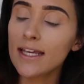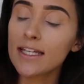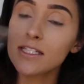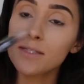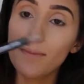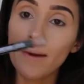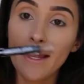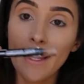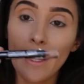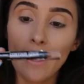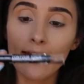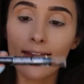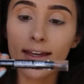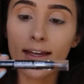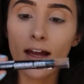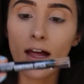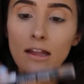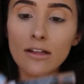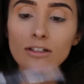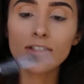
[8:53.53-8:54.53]
It's by LA
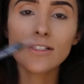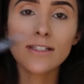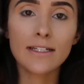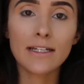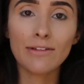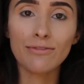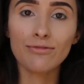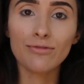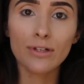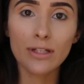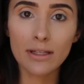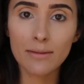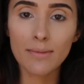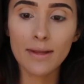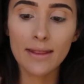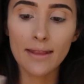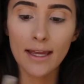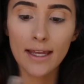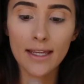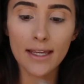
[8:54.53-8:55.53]
Colors and I've really
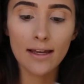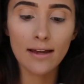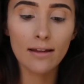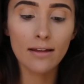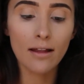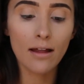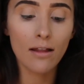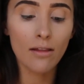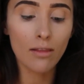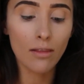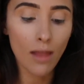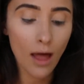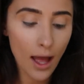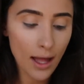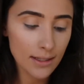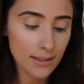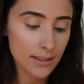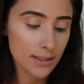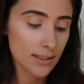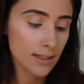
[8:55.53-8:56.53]
been liking it a
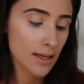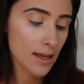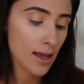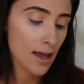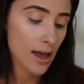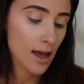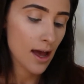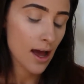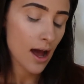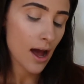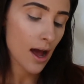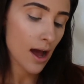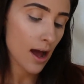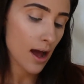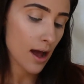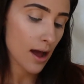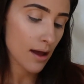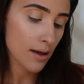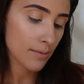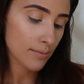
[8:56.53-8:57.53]
lot.
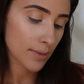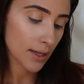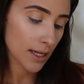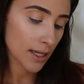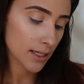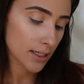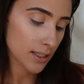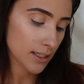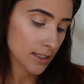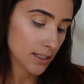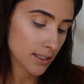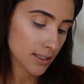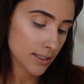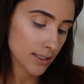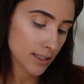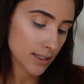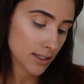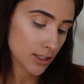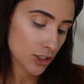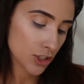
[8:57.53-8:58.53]
And it is
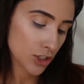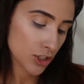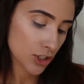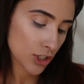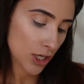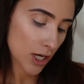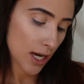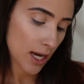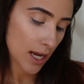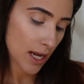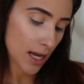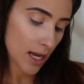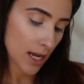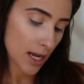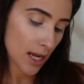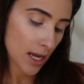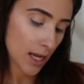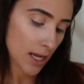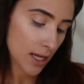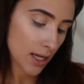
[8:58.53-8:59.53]
in the
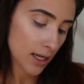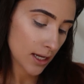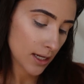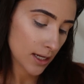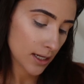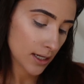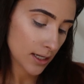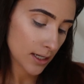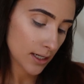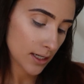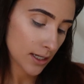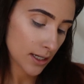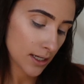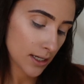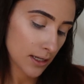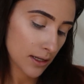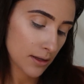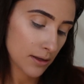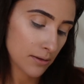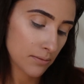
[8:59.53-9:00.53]
shade
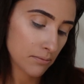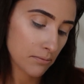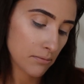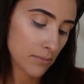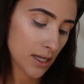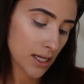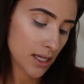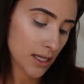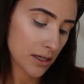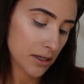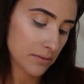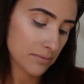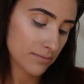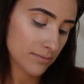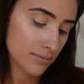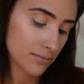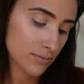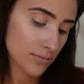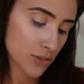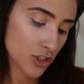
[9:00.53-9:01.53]
medium
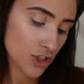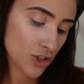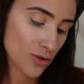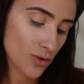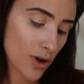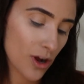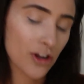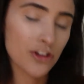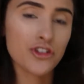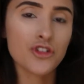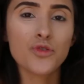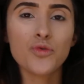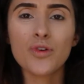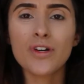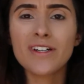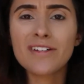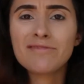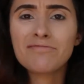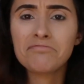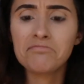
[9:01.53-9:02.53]
to
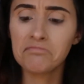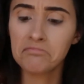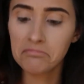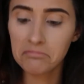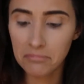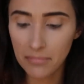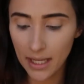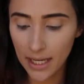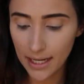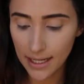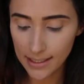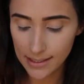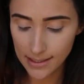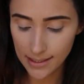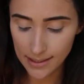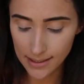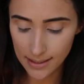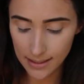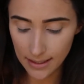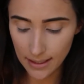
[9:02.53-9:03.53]
contour. I guess
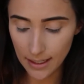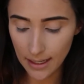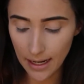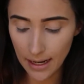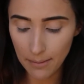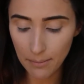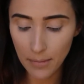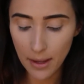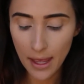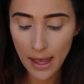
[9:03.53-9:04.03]
that's the name.